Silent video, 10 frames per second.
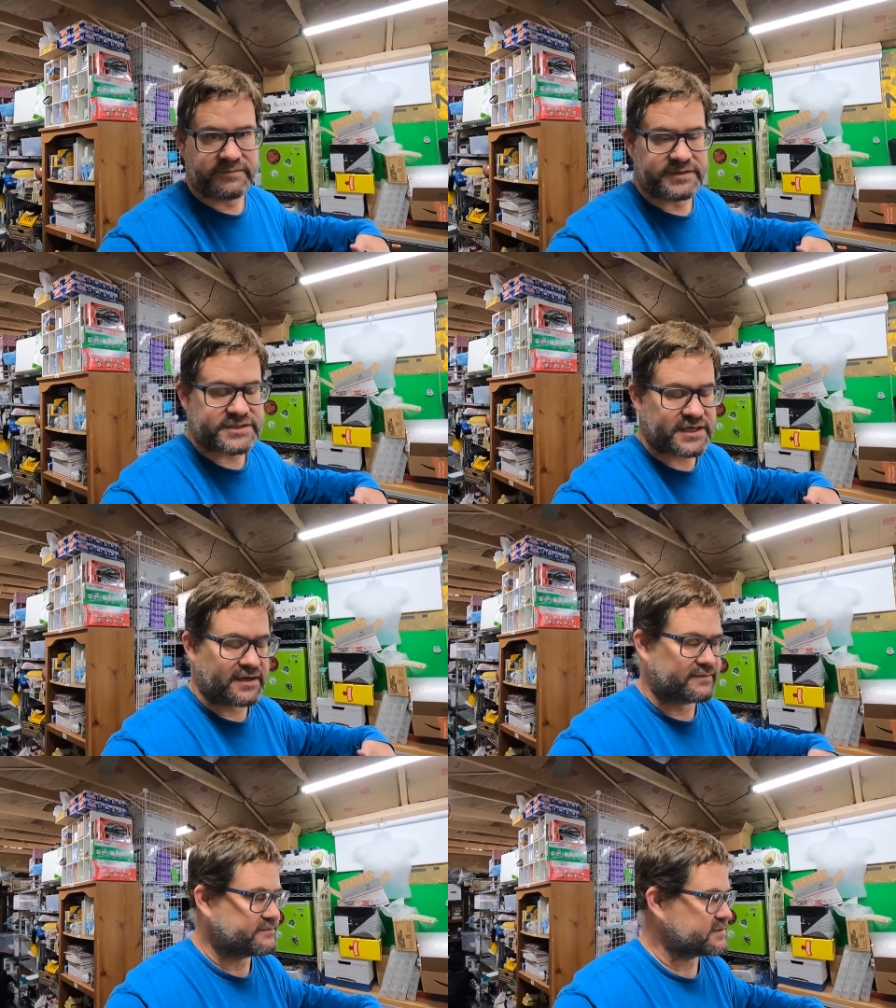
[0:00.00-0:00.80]
It's
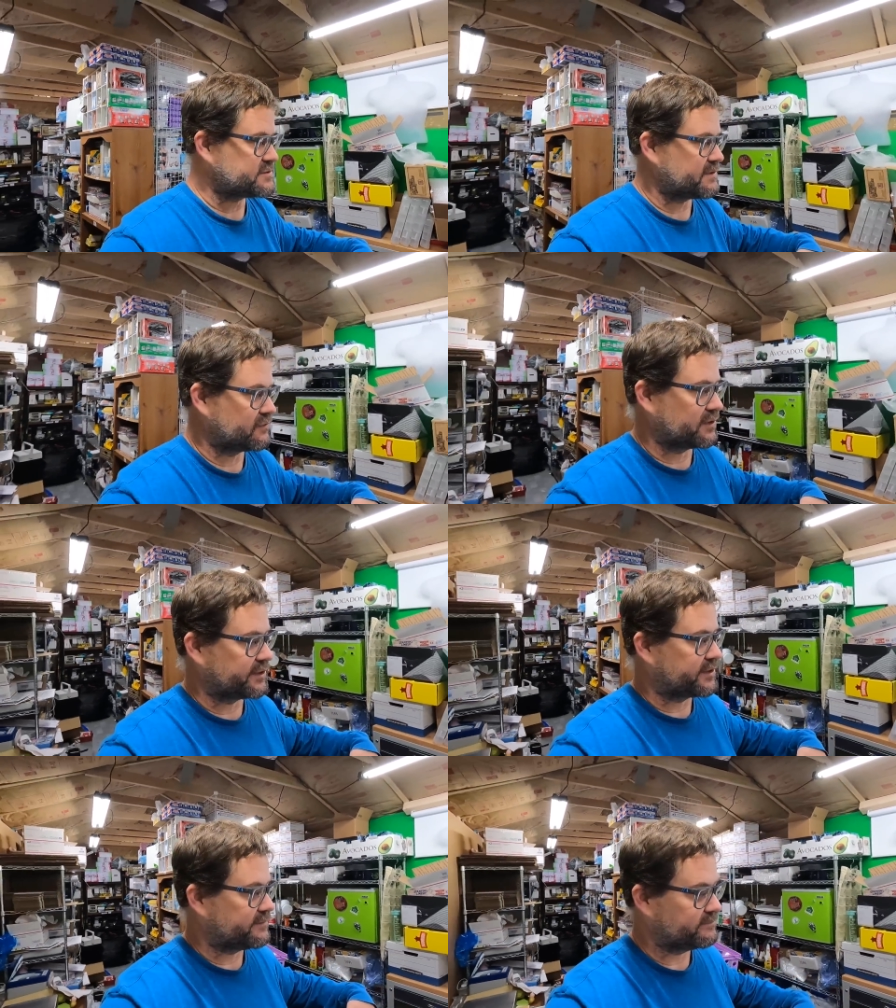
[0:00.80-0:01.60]
uh it's been
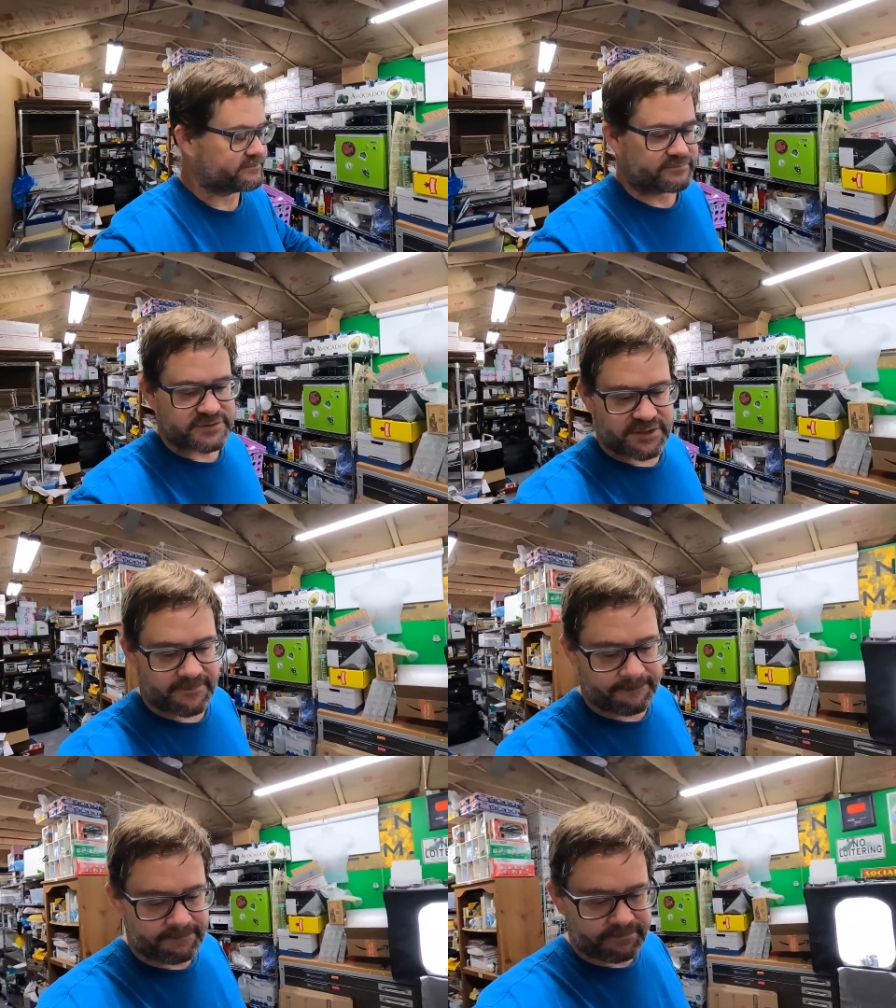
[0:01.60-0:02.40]
really good. Yeah, so
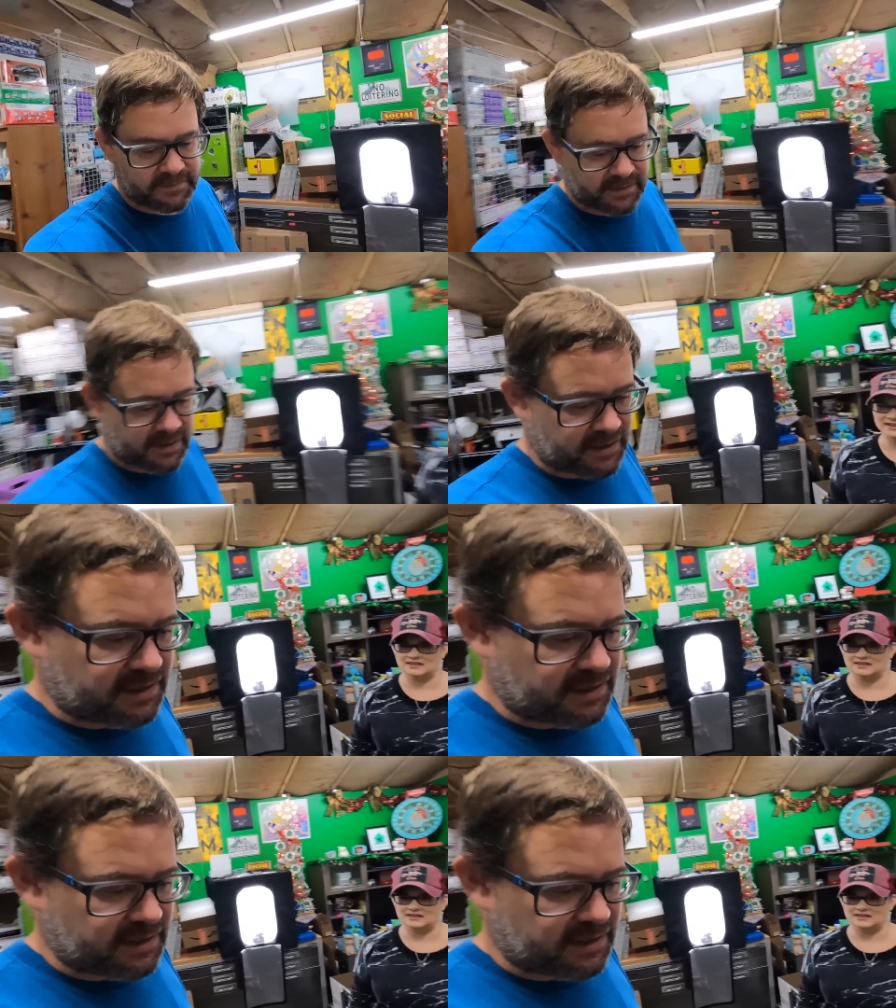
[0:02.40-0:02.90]
he's a good guy.